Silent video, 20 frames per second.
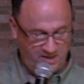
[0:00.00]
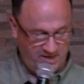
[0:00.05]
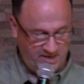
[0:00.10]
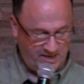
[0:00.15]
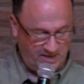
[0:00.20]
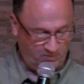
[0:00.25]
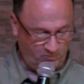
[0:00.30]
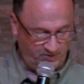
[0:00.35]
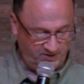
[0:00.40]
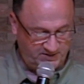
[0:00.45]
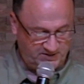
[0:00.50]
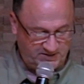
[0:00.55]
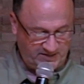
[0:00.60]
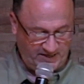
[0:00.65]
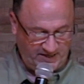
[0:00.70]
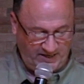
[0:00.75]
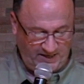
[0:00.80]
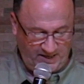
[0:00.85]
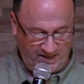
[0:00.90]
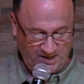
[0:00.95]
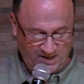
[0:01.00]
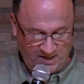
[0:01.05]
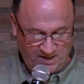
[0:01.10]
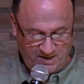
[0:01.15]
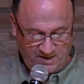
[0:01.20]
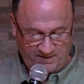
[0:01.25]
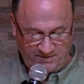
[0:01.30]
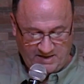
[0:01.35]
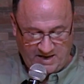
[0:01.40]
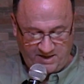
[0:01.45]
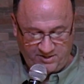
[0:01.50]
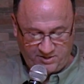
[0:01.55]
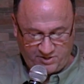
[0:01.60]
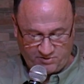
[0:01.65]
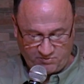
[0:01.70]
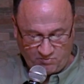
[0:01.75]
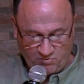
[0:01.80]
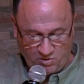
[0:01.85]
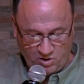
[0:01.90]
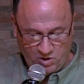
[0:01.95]
and we see that
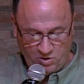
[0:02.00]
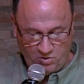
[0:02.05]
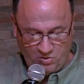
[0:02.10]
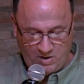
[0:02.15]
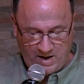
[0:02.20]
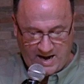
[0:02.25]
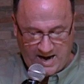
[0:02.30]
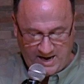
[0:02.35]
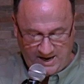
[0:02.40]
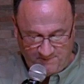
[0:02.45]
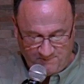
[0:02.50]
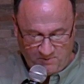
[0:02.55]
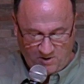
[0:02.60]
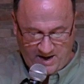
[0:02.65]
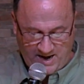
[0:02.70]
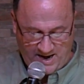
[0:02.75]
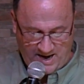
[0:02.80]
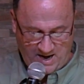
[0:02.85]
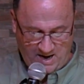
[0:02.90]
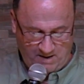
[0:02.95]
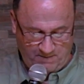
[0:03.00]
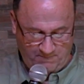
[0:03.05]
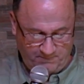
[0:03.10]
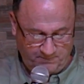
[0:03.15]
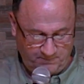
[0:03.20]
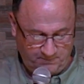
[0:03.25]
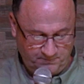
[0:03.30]
through Abraham,